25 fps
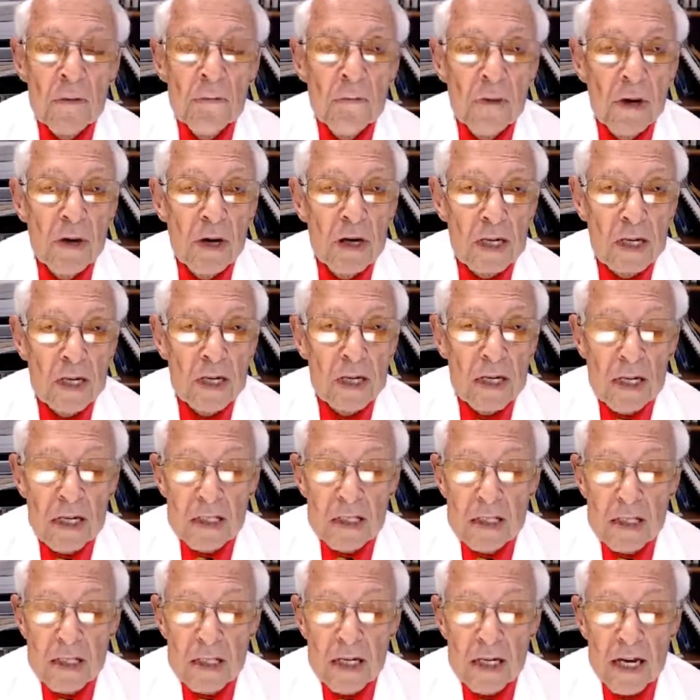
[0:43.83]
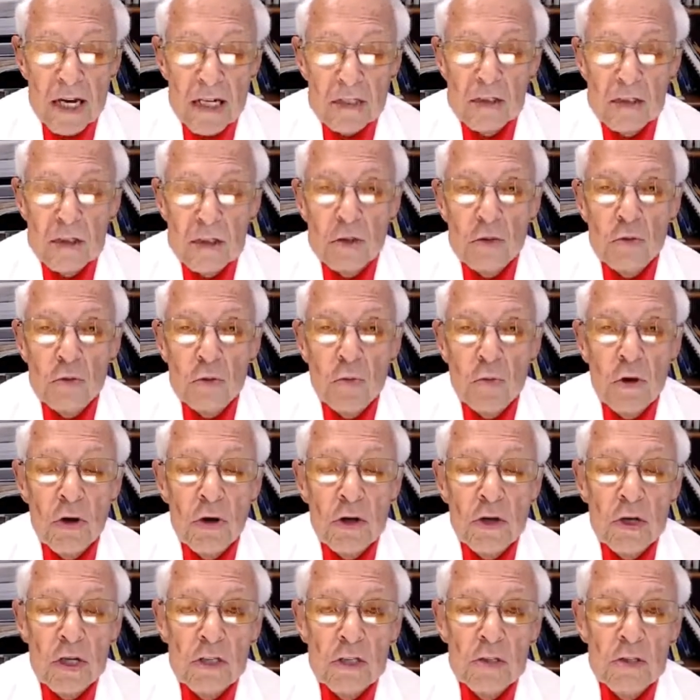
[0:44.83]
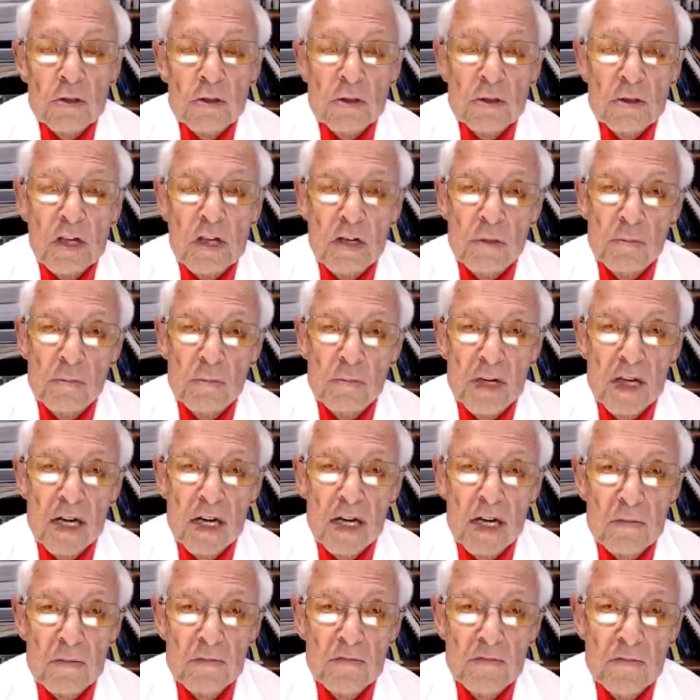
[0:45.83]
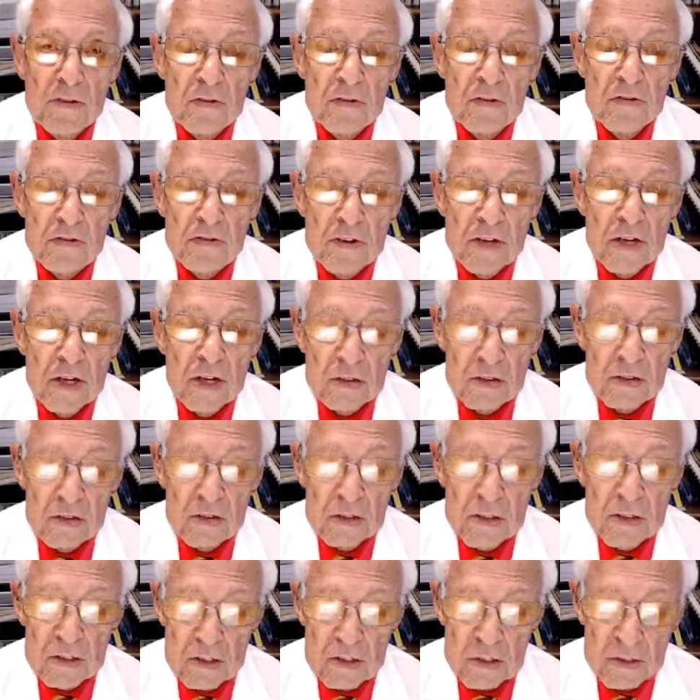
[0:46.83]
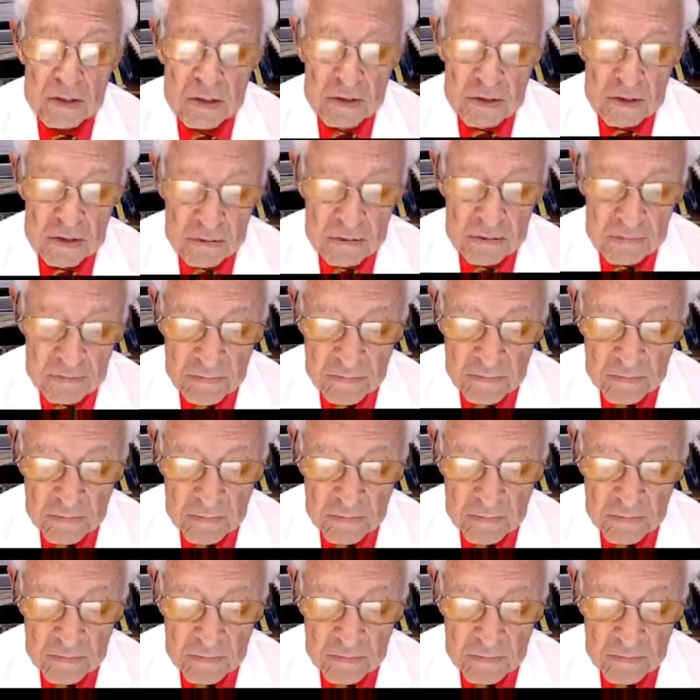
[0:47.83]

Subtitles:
But the guess is worded so that it'll be helpful for the other listeners.